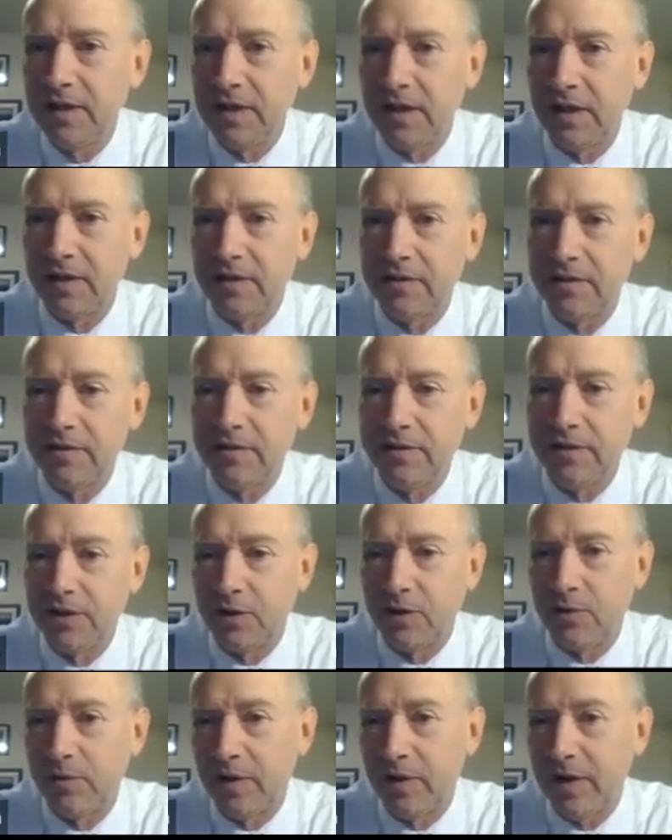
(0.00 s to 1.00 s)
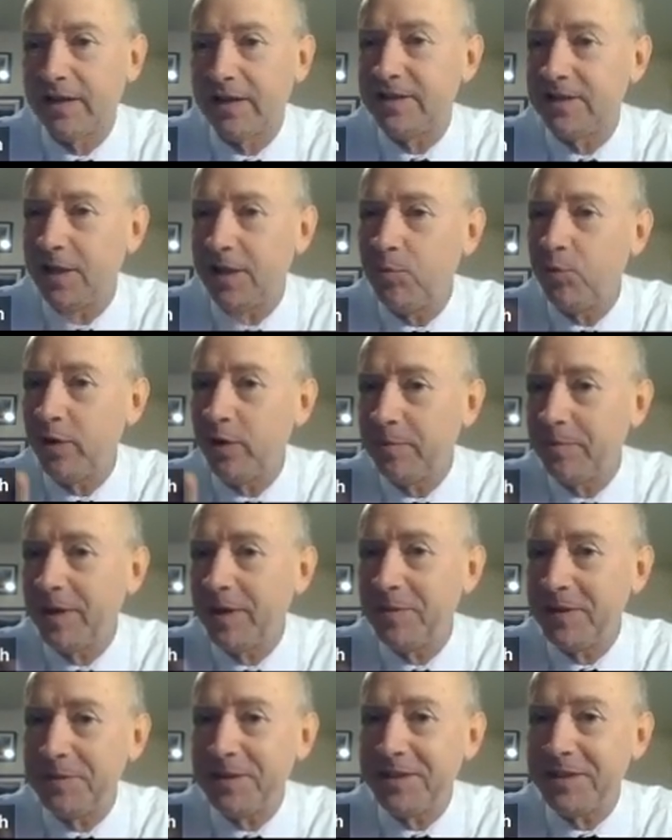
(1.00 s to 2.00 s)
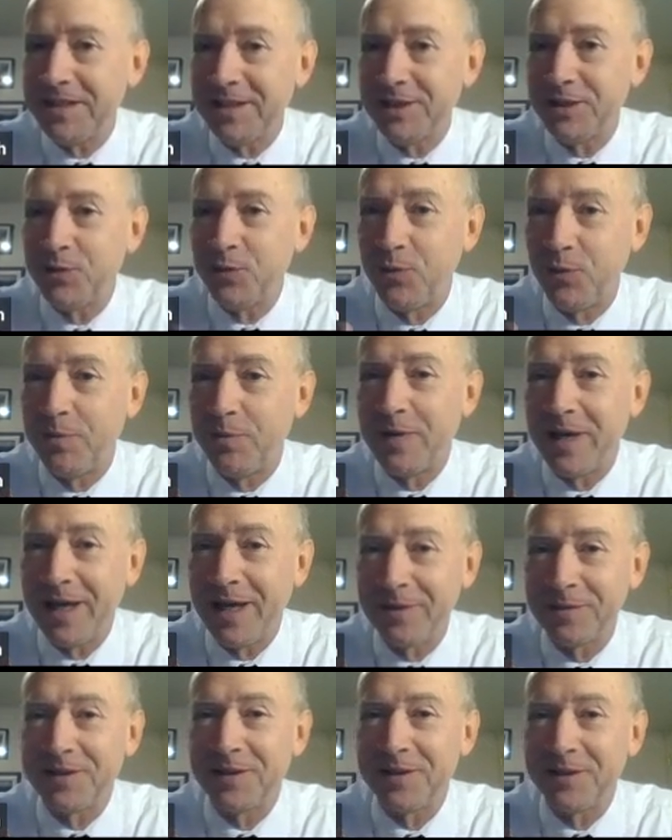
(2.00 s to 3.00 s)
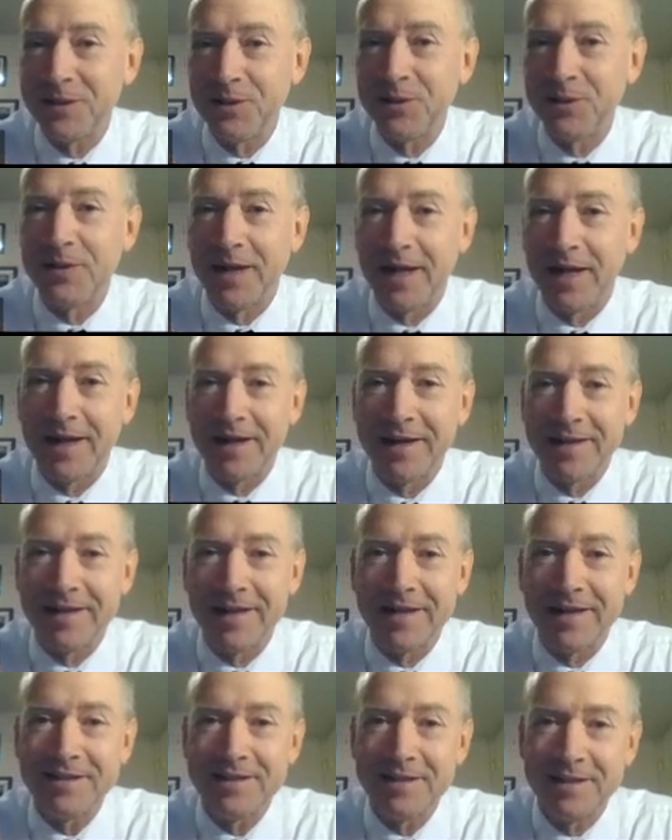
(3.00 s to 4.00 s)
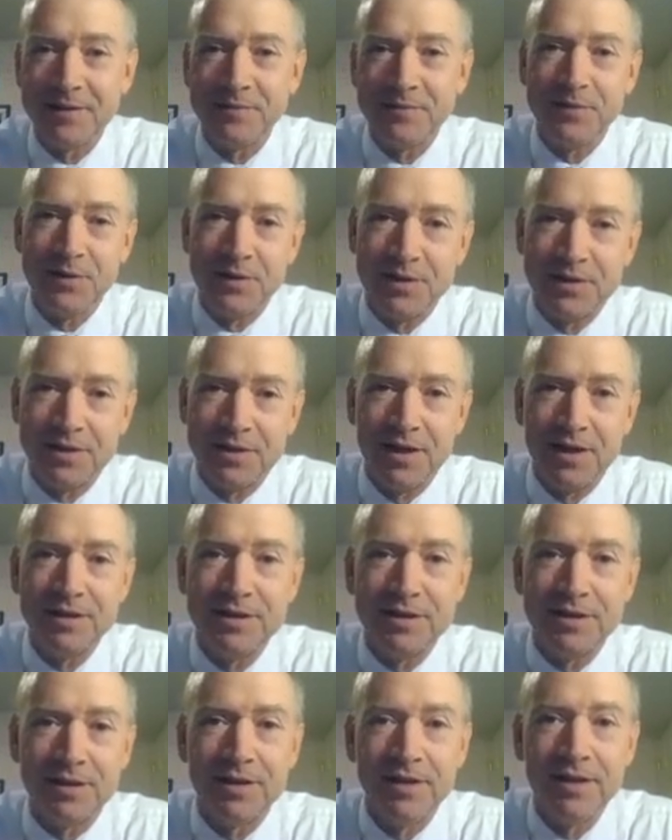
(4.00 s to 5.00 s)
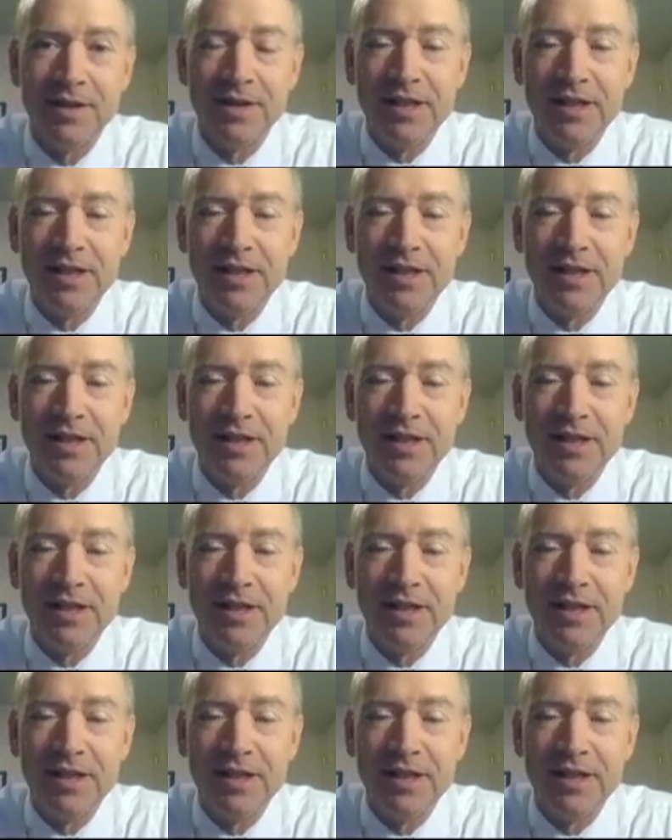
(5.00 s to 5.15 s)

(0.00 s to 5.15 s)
Like, at some point, maybe machines will be able to do that, and that's a different discussion.